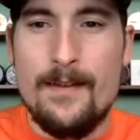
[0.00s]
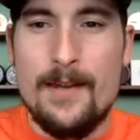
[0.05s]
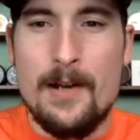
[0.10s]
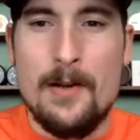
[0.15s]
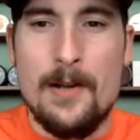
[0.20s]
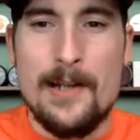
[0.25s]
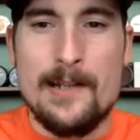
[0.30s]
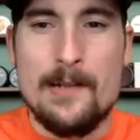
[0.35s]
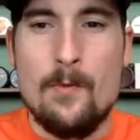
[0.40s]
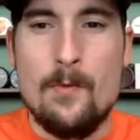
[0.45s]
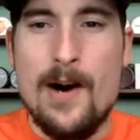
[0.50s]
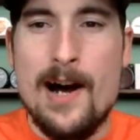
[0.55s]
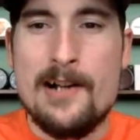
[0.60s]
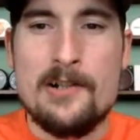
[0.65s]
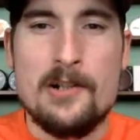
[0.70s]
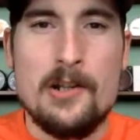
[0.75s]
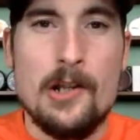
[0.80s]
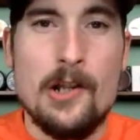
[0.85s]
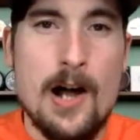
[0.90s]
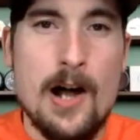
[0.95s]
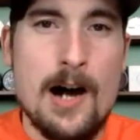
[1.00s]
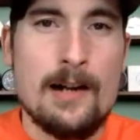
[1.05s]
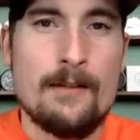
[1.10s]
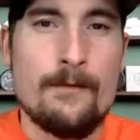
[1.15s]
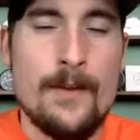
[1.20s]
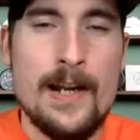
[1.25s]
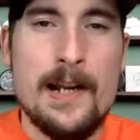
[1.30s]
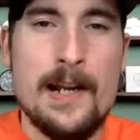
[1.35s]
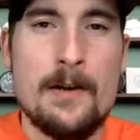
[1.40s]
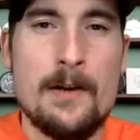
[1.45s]
don't like to watch
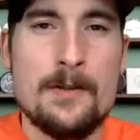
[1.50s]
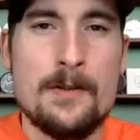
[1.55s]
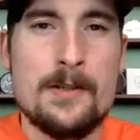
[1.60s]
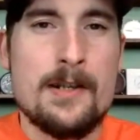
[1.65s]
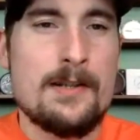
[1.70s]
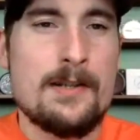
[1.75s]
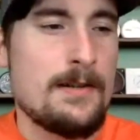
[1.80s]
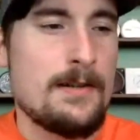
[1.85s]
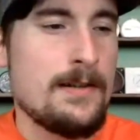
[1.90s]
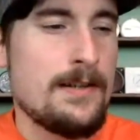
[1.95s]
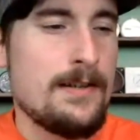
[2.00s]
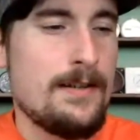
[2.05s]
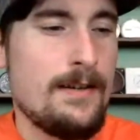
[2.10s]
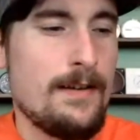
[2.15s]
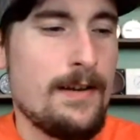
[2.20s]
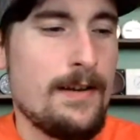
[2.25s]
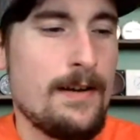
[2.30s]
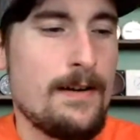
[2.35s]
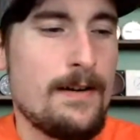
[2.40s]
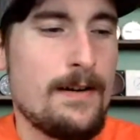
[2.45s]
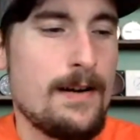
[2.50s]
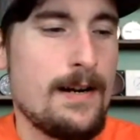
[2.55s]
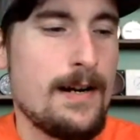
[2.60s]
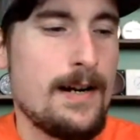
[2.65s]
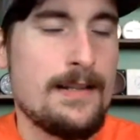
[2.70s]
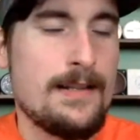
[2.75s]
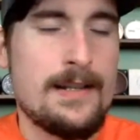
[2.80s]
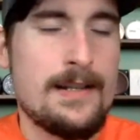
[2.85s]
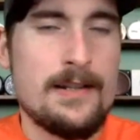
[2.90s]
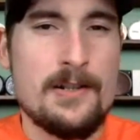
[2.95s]
long videos because
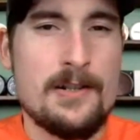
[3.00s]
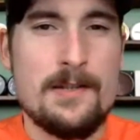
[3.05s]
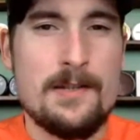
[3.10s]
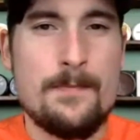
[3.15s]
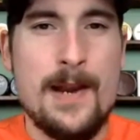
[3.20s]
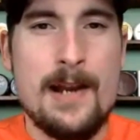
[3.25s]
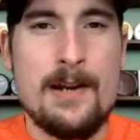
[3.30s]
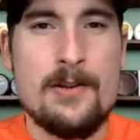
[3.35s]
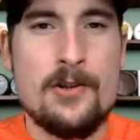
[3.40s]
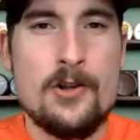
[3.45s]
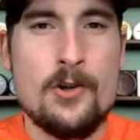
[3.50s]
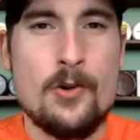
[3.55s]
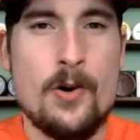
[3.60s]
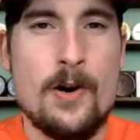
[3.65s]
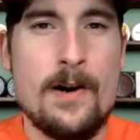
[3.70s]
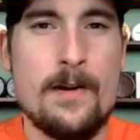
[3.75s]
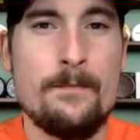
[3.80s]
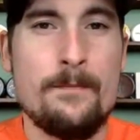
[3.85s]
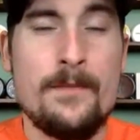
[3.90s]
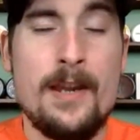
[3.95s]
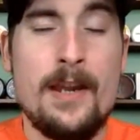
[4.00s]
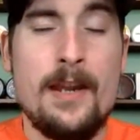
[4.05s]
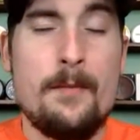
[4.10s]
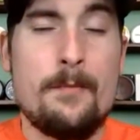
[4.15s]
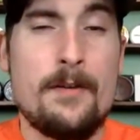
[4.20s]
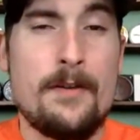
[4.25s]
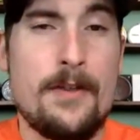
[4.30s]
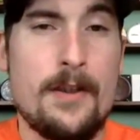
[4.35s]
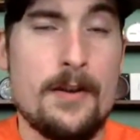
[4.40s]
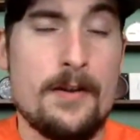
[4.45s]
their attention span is short.
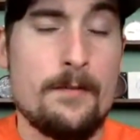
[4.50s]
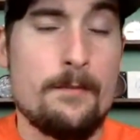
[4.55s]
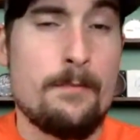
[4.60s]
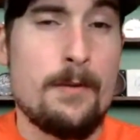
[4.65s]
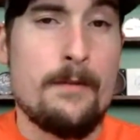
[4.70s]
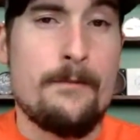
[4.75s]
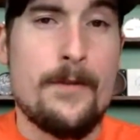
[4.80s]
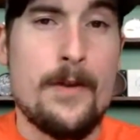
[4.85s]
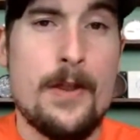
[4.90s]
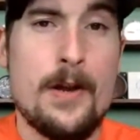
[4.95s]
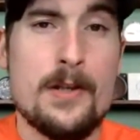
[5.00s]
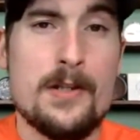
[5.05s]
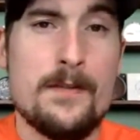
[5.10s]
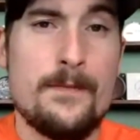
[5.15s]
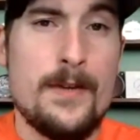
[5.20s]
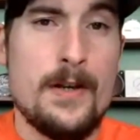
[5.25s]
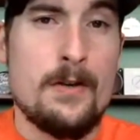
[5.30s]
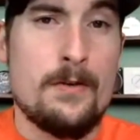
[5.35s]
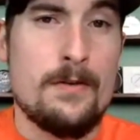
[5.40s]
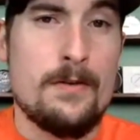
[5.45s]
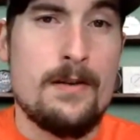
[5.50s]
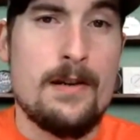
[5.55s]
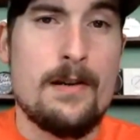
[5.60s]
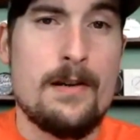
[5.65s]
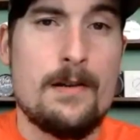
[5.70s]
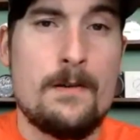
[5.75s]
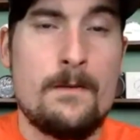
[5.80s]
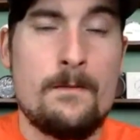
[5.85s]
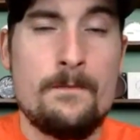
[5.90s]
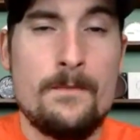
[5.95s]
But for those of you who
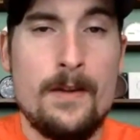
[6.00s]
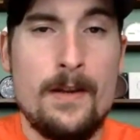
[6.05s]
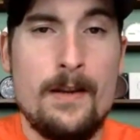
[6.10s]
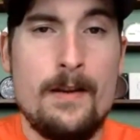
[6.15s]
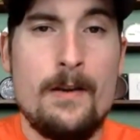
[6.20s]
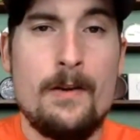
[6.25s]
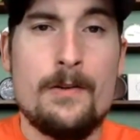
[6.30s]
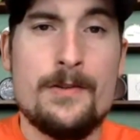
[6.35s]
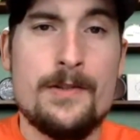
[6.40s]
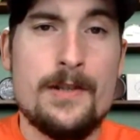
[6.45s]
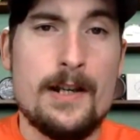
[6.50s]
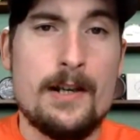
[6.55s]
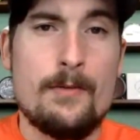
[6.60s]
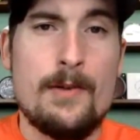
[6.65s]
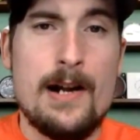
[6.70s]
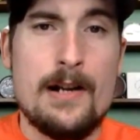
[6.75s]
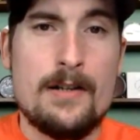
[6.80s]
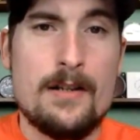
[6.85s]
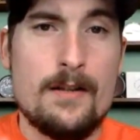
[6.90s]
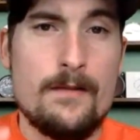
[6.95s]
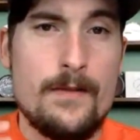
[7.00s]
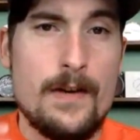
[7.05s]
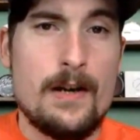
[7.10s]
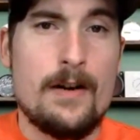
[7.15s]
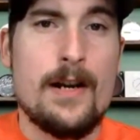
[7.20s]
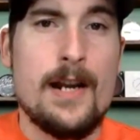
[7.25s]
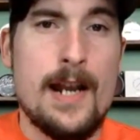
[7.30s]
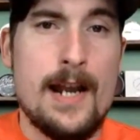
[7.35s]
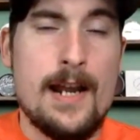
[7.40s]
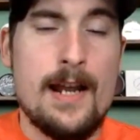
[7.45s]
do, who stick around to the
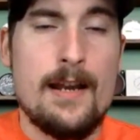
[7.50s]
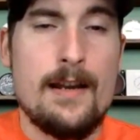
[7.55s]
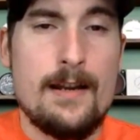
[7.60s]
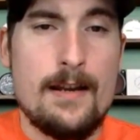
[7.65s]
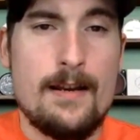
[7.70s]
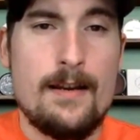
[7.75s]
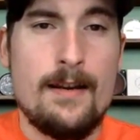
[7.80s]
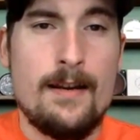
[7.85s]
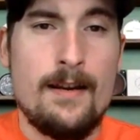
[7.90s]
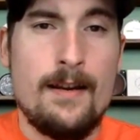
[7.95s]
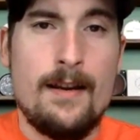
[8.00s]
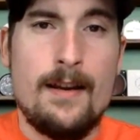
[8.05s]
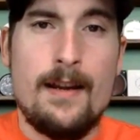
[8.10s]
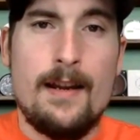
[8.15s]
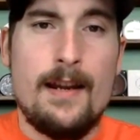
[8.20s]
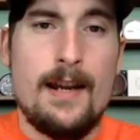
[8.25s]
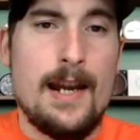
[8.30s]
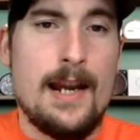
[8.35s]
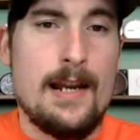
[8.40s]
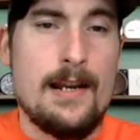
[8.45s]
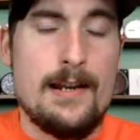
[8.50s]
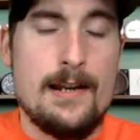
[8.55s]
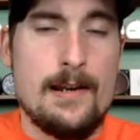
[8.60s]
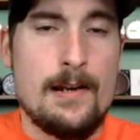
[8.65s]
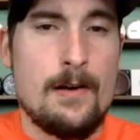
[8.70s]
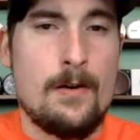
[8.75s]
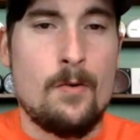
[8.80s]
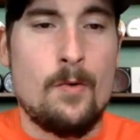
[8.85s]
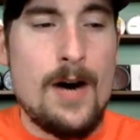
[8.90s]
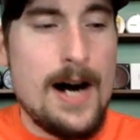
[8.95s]
very end and
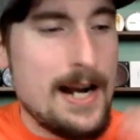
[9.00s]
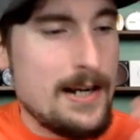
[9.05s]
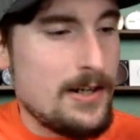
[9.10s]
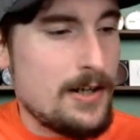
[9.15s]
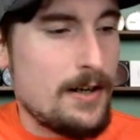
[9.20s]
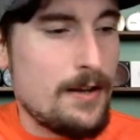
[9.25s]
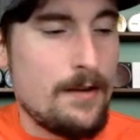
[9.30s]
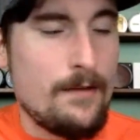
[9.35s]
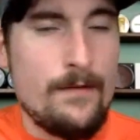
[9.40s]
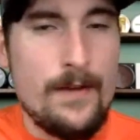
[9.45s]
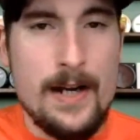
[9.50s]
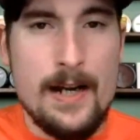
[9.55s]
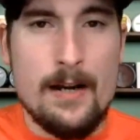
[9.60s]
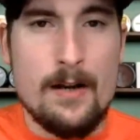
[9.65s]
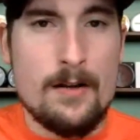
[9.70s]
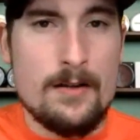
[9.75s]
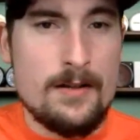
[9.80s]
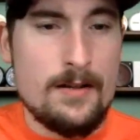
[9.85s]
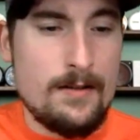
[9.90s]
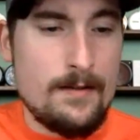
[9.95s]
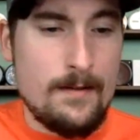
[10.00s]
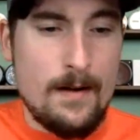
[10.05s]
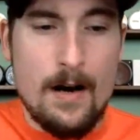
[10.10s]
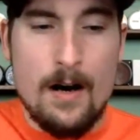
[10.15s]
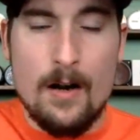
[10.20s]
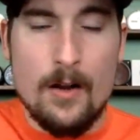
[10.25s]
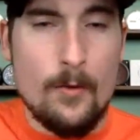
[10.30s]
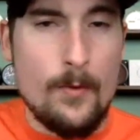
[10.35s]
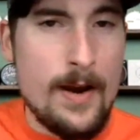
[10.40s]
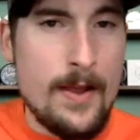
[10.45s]
watch the videos
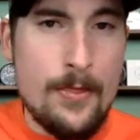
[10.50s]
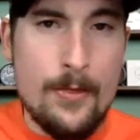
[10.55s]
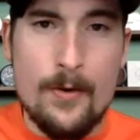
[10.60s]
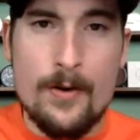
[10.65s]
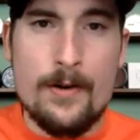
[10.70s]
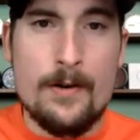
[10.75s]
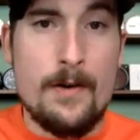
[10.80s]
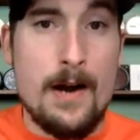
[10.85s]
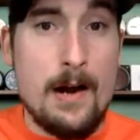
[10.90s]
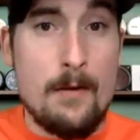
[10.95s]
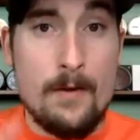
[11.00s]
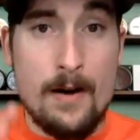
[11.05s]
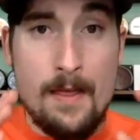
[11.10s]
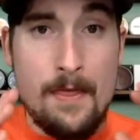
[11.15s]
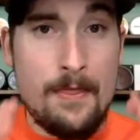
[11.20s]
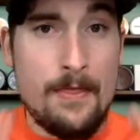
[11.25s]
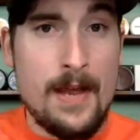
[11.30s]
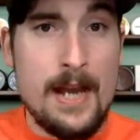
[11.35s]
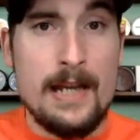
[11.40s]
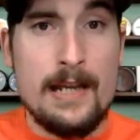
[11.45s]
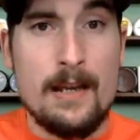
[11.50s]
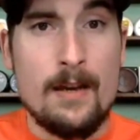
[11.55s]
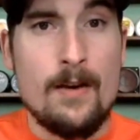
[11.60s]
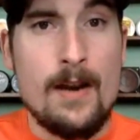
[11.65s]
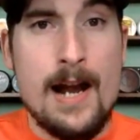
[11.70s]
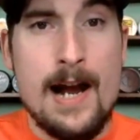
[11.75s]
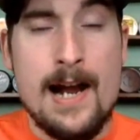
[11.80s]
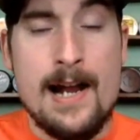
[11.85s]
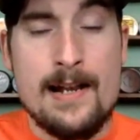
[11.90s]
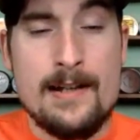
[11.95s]
all the way through, I want to thank you
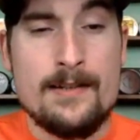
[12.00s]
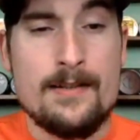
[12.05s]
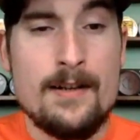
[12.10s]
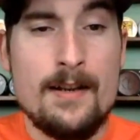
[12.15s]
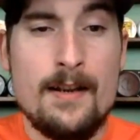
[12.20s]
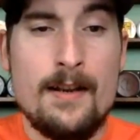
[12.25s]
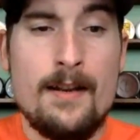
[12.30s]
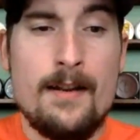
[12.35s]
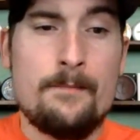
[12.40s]
guys.